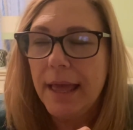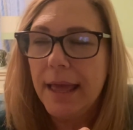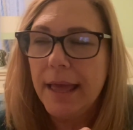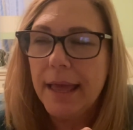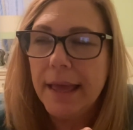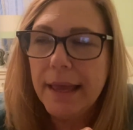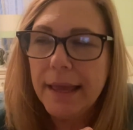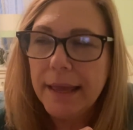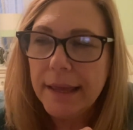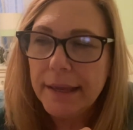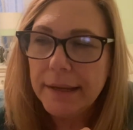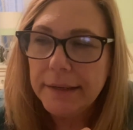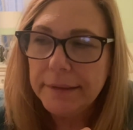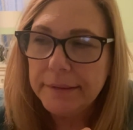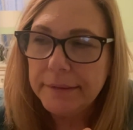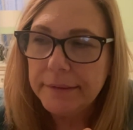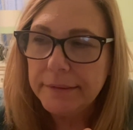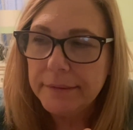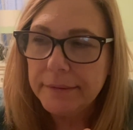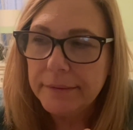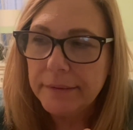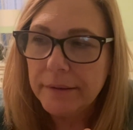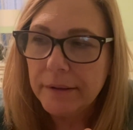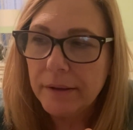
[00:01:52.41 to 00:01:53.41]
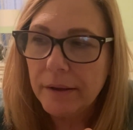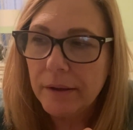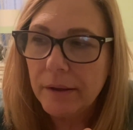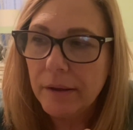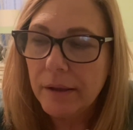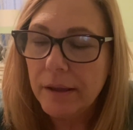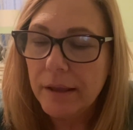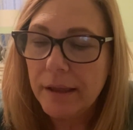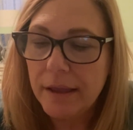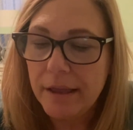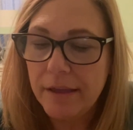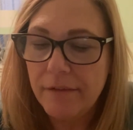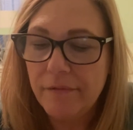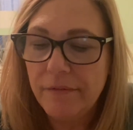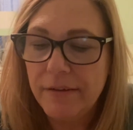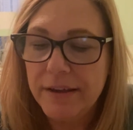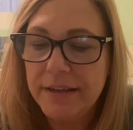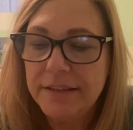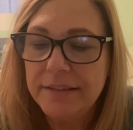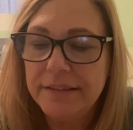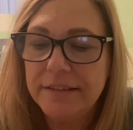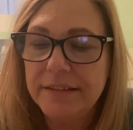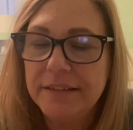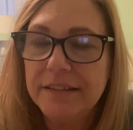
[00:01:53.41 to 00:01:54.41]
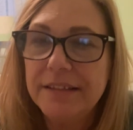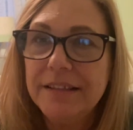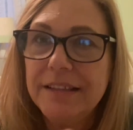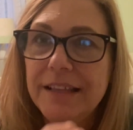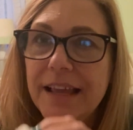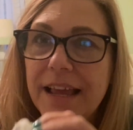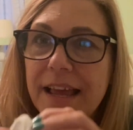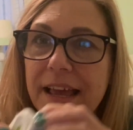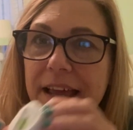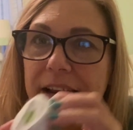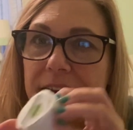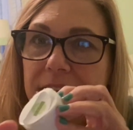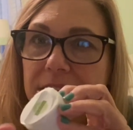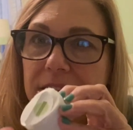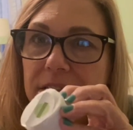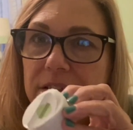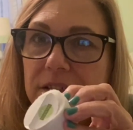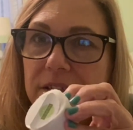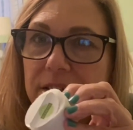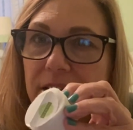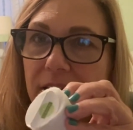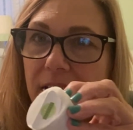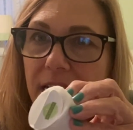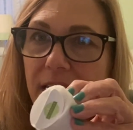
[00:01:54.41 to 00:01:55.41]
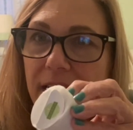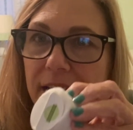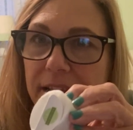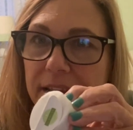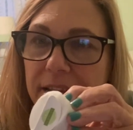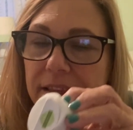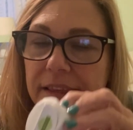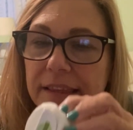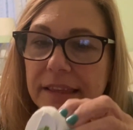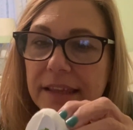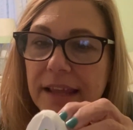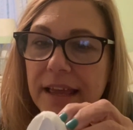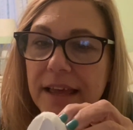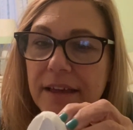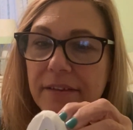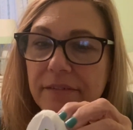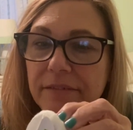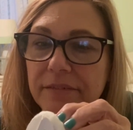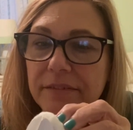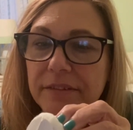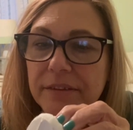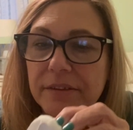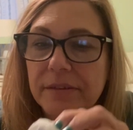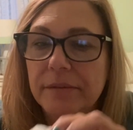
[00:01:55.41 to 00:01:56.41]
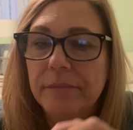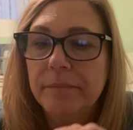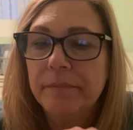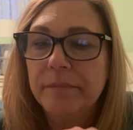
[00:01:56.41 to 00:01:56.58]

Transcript: And if I still had a little cotton left,